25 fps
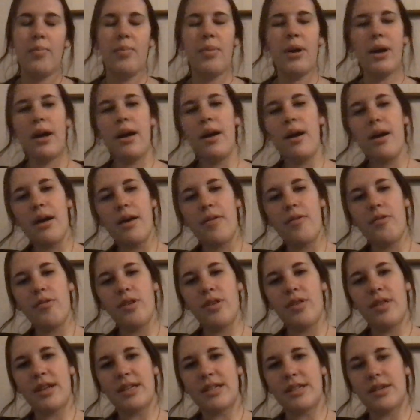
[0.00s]
But
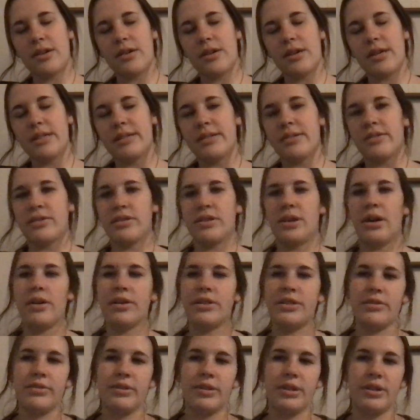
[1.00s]
with SRS, there's
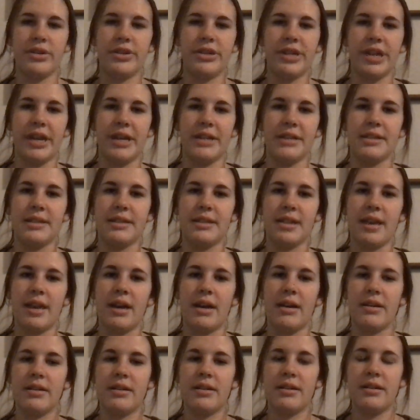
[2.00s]
also a good chance
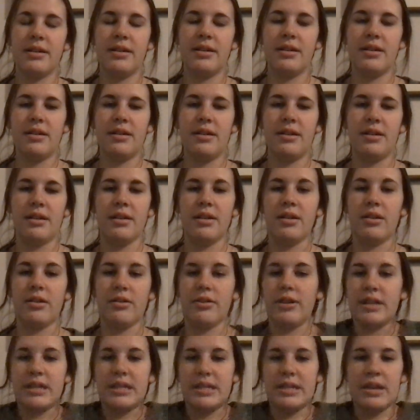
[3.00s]
that,
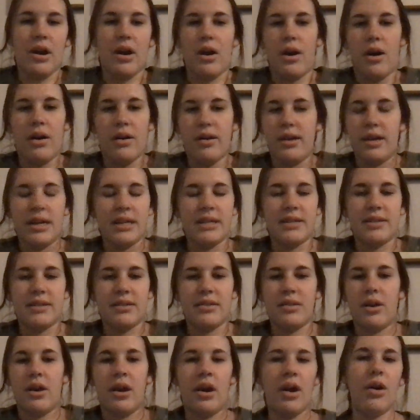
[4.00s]
it's
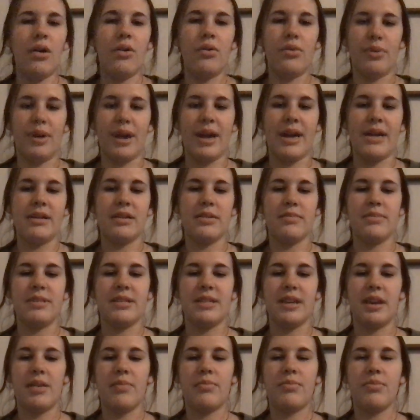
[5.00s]
an all random
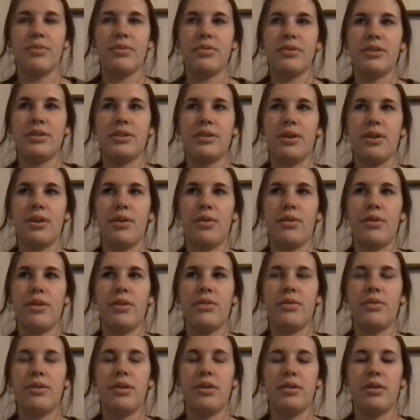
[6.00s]
sample. So
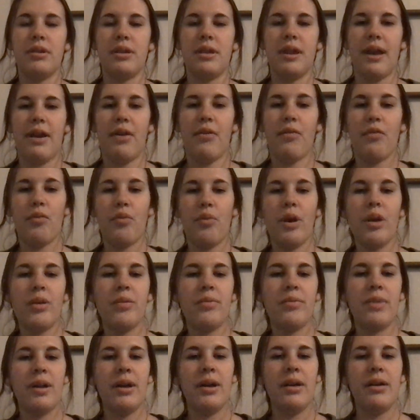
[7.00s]
you could have
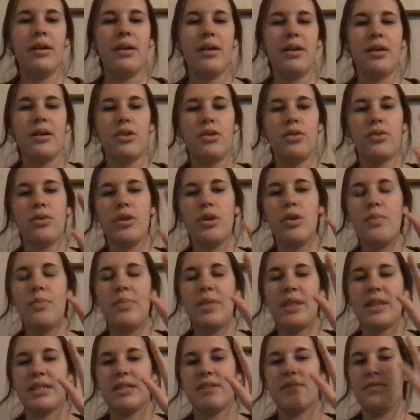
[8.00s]
one
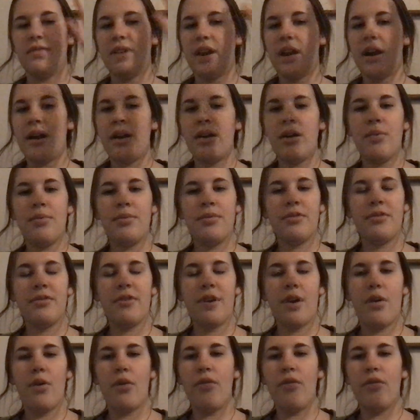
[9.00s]
group that's very
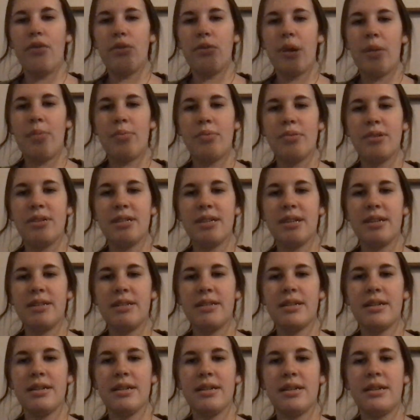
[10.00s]

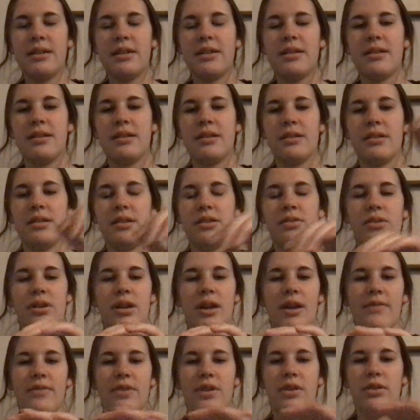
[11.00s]
overrepresented. You
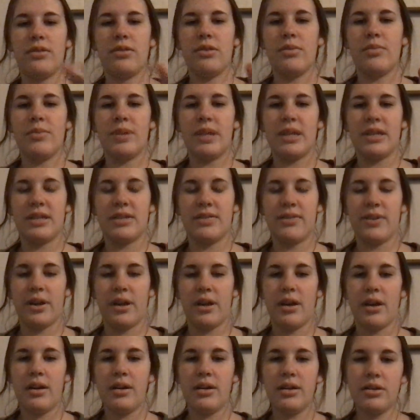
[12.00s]
could have another group that's
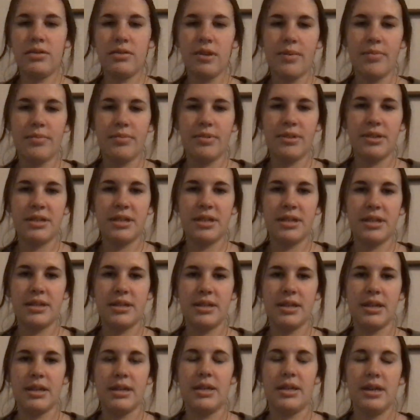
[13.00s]
very
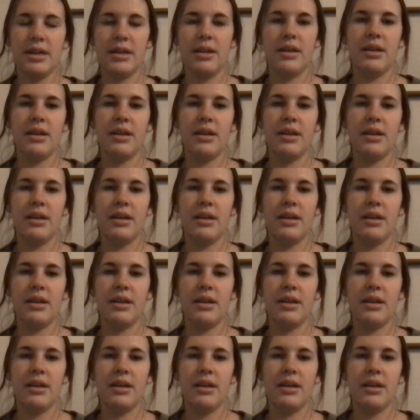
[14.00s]
underrepresented.